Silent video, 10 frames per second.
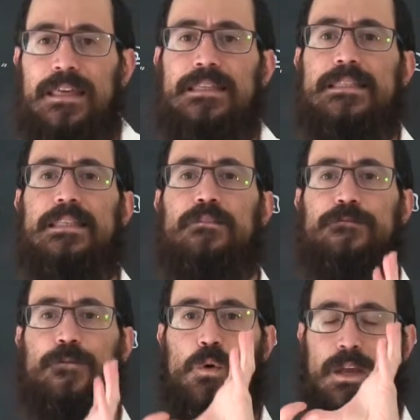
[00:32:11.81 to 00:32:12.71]
is
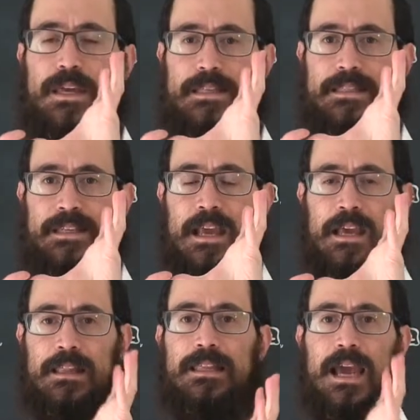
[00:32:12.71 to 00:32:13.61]

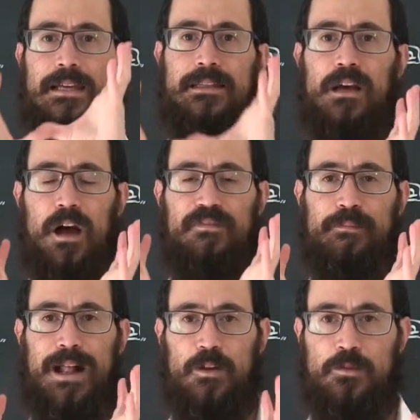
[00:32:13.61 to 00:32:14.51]
the idea of
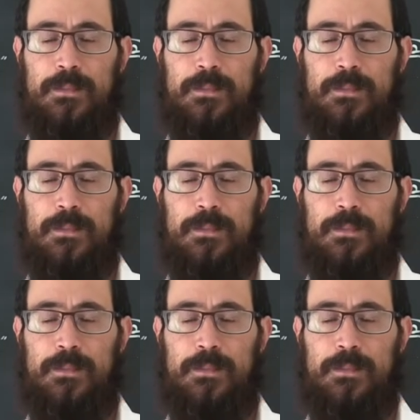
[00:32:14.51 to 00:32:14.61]
Malchut.